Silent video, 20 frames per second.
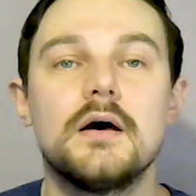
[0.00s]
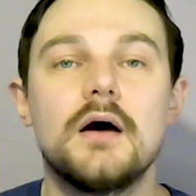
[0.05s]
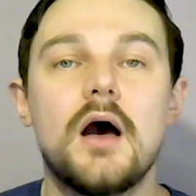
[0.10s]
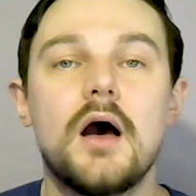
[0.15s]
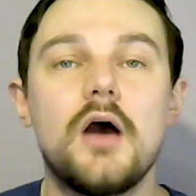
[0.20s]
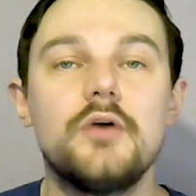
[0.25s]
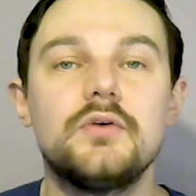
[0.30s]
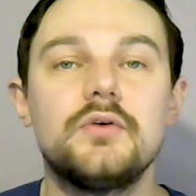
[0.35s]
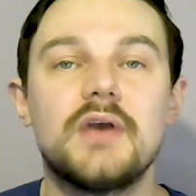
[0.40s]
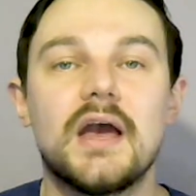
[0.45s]

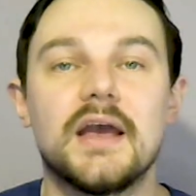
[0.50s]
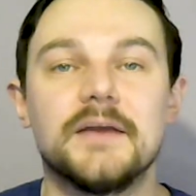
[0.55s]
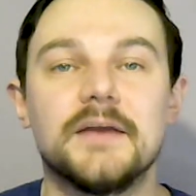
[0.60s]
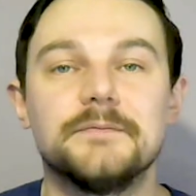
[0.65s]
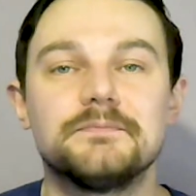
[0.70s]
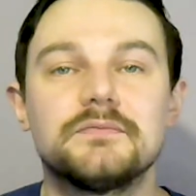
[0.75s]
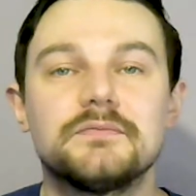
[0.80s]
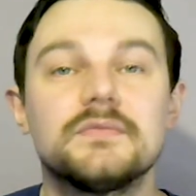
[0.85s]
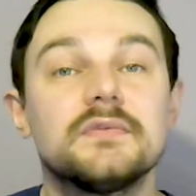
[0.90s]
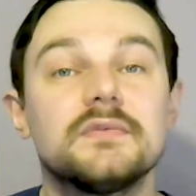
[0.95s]
Okay,
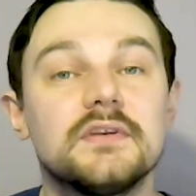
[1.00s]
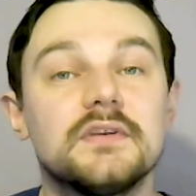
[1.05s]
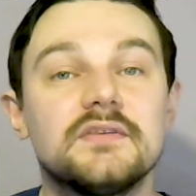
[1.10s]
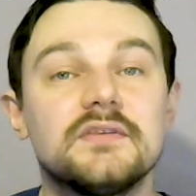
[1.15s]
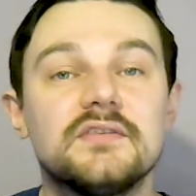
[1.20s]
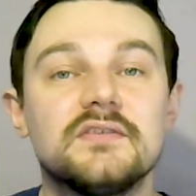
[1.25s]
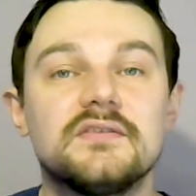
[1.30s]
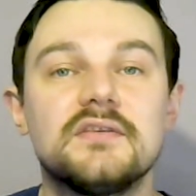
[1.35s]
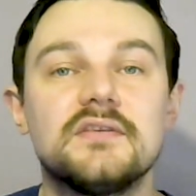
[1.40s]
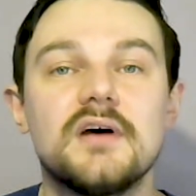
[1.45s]
this
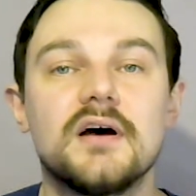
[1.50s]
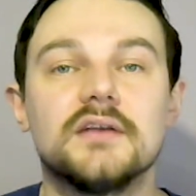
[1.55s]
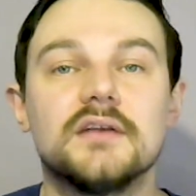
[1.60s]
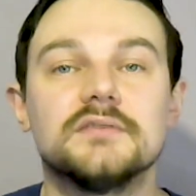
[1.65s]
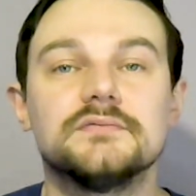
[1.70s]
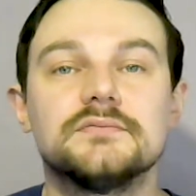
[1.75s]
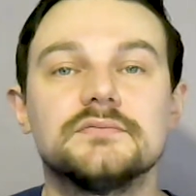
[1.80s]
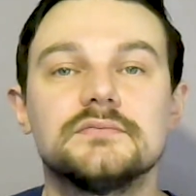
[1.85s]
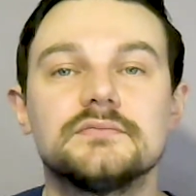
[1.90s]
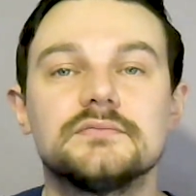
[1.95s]
is done.
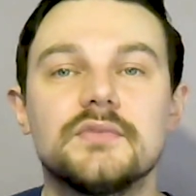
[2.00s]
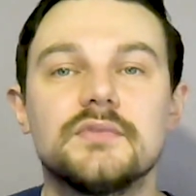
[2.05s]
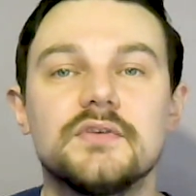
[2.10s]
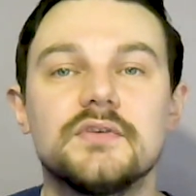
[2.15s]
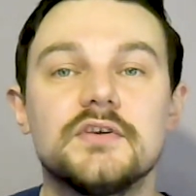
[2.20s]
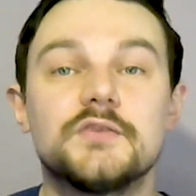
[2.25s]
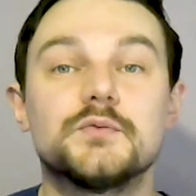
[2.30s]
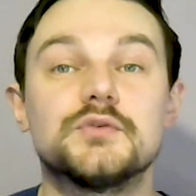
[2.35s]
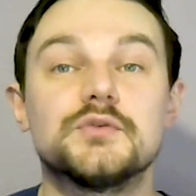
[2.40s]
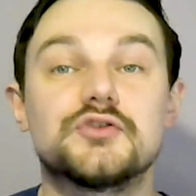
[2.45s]

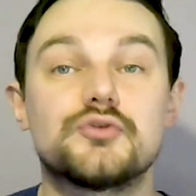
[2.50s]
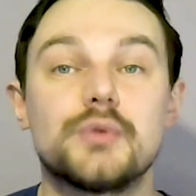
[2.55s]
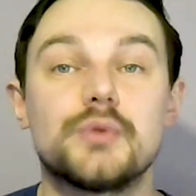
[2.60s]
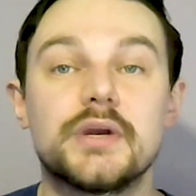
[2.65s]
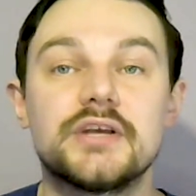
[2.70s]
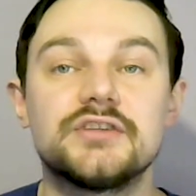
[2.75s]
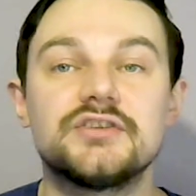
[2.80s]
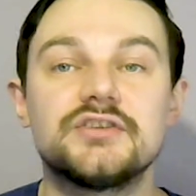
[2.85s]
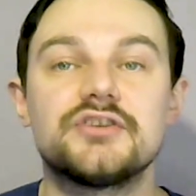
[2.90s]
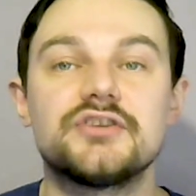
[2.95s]
This was
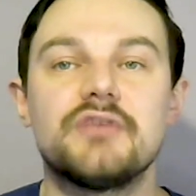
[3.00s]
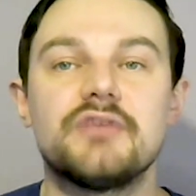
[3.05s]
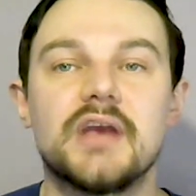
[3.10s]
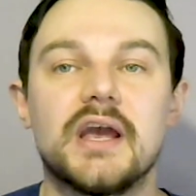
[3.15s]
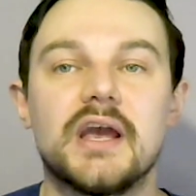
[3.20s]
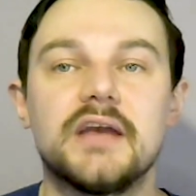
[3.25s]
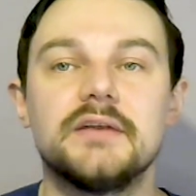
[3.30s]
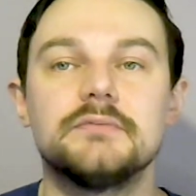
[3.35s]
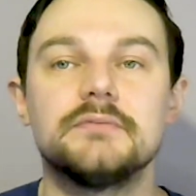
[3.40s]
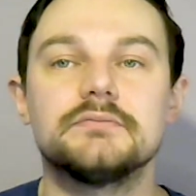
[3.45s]
quicker to
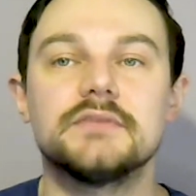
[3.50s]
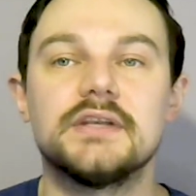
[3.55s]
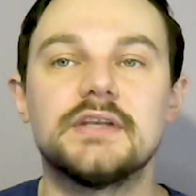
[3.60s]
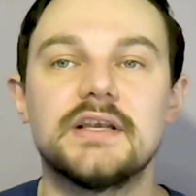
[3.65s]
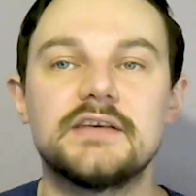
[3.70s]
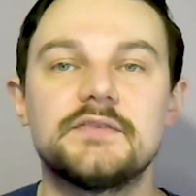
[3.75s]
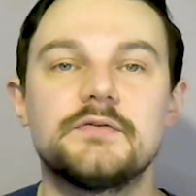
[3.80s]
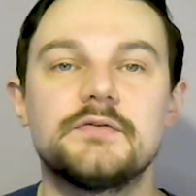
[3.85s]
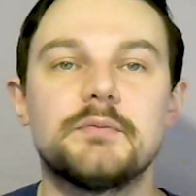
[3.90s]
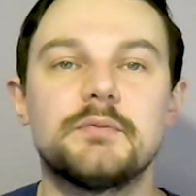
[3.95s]
create,
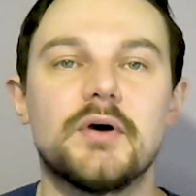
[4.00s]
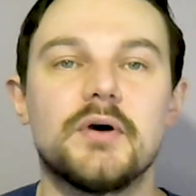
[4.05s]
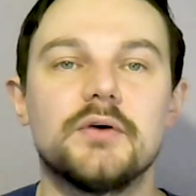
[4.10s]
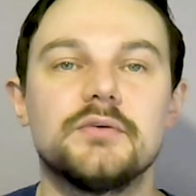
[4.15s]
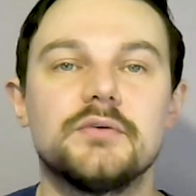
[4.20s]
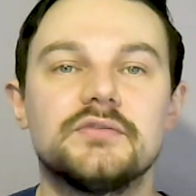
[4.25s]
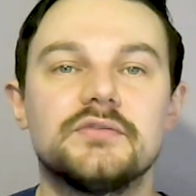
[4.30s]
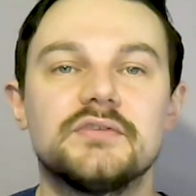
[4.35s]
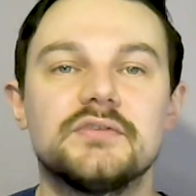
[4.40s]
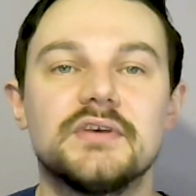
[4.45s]
less
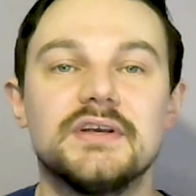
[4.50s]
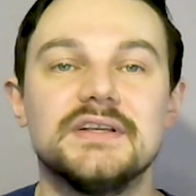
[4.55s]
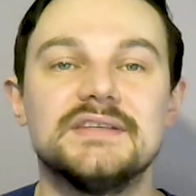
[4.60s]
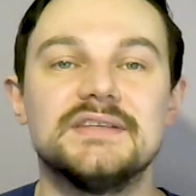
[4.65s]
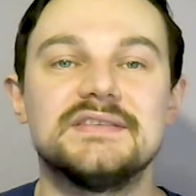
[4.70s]
verbose, and is